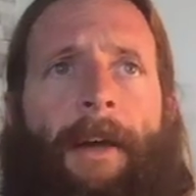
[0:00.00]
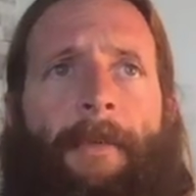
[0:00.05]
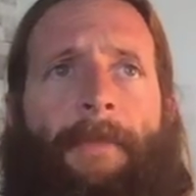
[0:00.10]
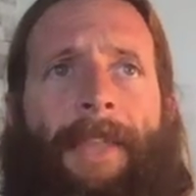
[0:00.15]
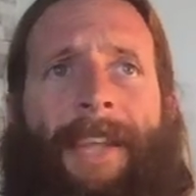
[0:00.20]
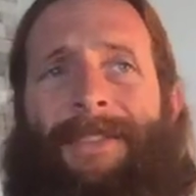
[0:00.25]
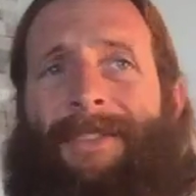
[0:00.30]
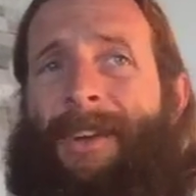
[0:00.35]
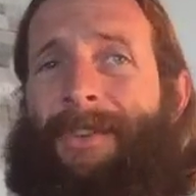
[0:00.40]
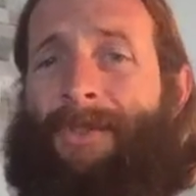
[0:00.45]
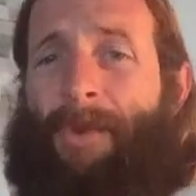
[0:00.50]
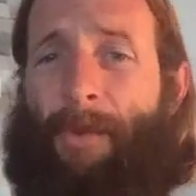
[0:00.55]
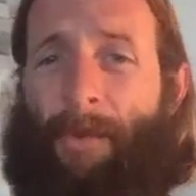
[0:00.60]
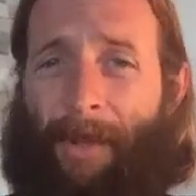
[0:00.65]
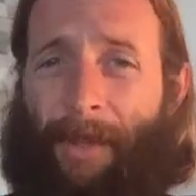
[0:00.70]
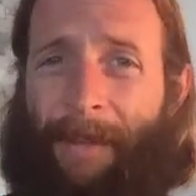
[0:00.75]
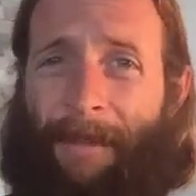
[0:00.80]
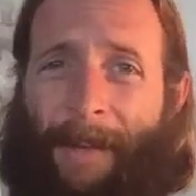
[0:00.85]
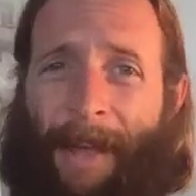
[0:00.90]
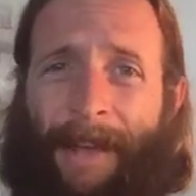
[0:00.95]
That's also a
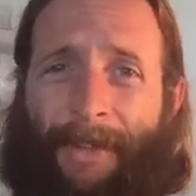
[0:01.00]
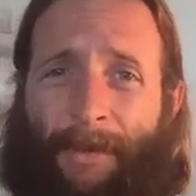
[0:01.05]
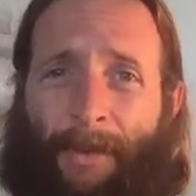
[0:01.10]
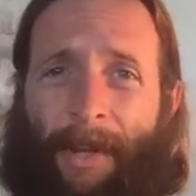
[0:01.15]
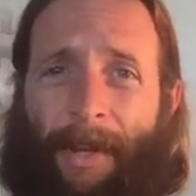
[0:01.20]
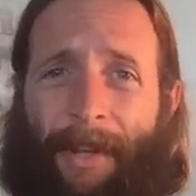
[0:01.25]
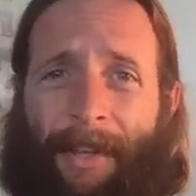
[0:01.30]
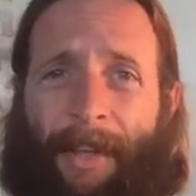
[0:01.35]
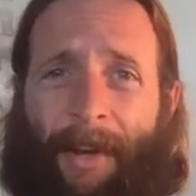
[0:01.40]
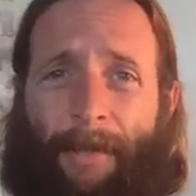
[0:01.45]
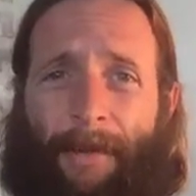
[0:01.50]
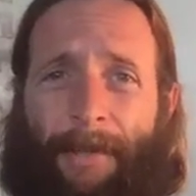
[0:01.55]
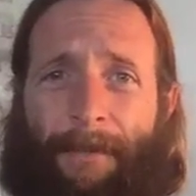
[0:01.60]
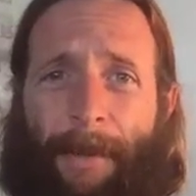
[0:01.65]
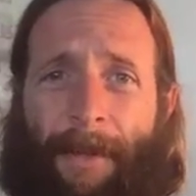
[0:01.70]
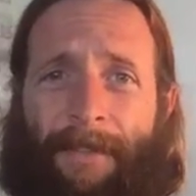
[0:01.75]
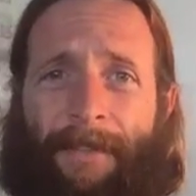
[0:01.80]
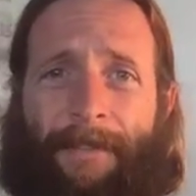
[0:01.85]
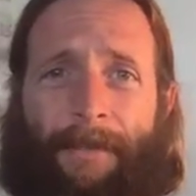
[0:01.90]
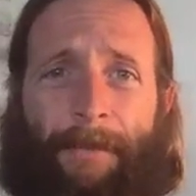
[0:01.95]
really fast way to get a
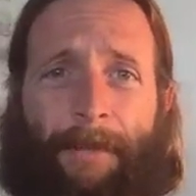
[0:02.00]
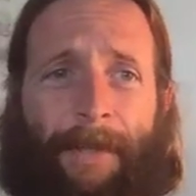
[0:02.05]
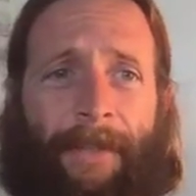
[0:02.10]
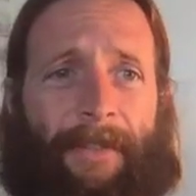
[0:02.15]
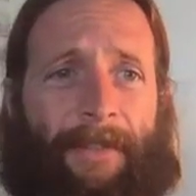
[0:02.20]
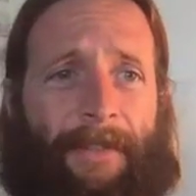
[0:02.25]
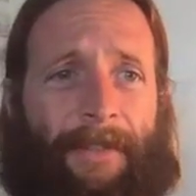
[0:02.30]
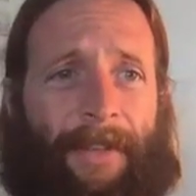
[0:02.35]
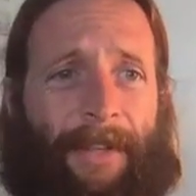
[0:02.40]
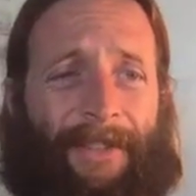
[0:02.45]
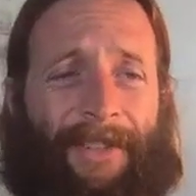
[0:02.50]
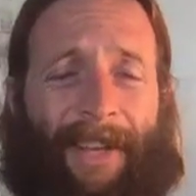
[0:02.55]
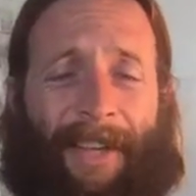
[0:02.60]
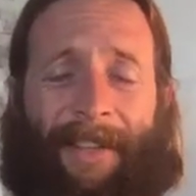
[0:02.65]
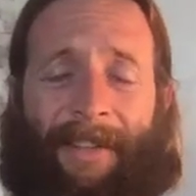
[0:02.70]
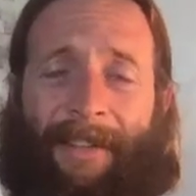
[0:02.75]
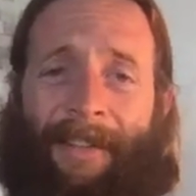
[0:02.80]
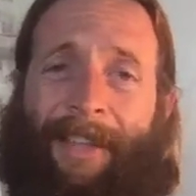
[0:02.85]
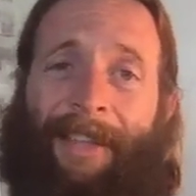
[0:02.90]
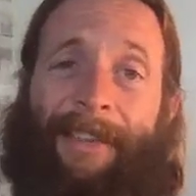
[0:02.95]
response from me, because I check
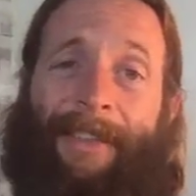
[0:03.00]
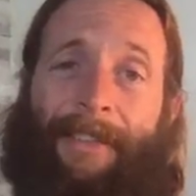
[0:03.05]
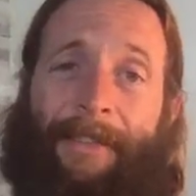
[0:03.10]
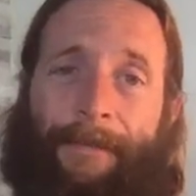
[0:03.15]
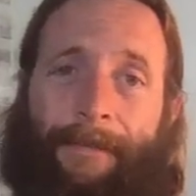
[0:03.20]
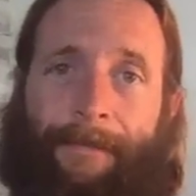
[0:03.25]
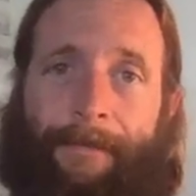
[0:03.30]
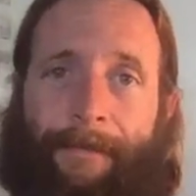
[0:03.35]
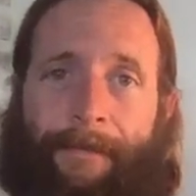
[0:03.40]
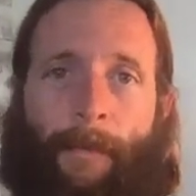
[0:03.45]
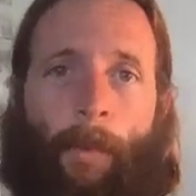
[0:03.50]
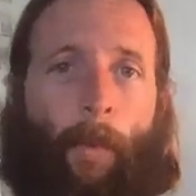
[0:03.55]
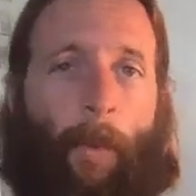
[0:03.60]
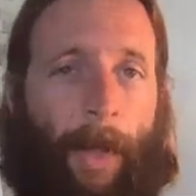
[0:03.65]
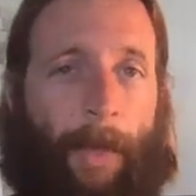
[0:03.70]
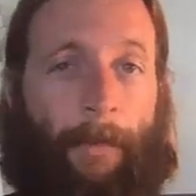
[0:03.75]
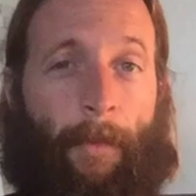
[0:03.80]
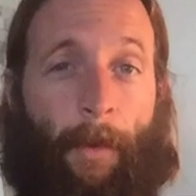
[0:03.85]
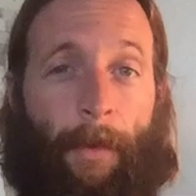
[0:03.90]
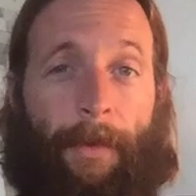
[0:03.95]
it like
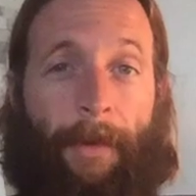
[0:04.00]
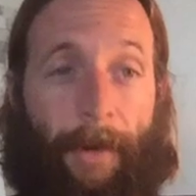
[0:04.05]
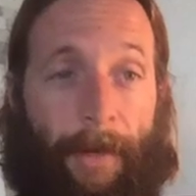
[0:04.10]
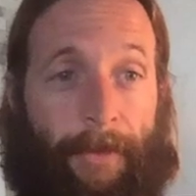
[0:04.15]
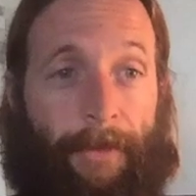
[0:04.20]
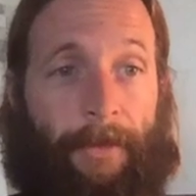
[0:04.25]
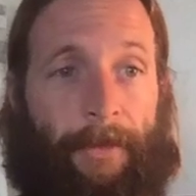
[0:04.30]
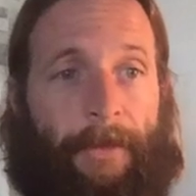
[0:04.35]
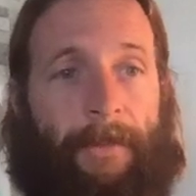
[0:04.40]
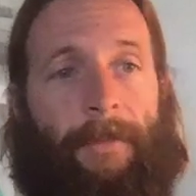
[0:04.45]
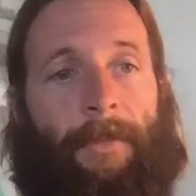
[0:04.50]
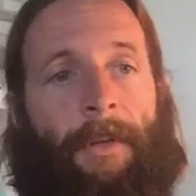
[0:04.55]
way more than I should.